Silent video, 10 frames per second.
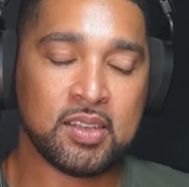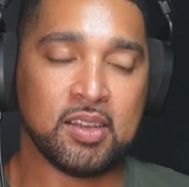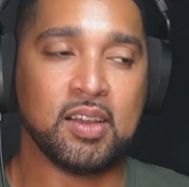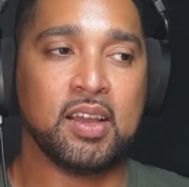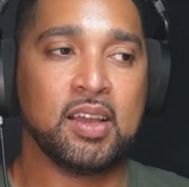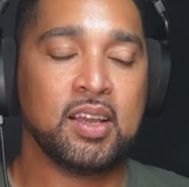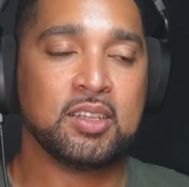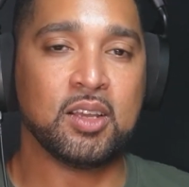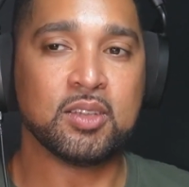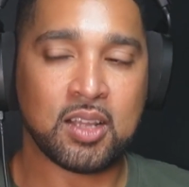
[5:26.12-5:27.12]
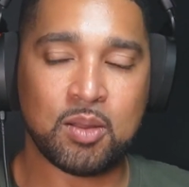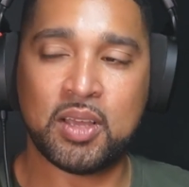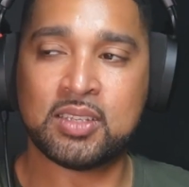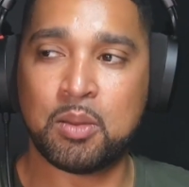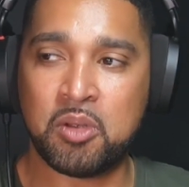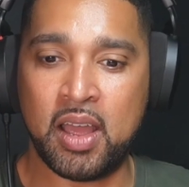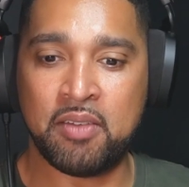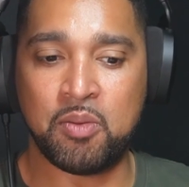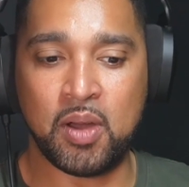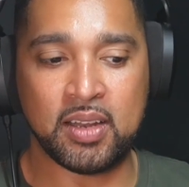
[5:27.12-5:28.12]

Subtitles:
All right. So it's going to be a summer F1.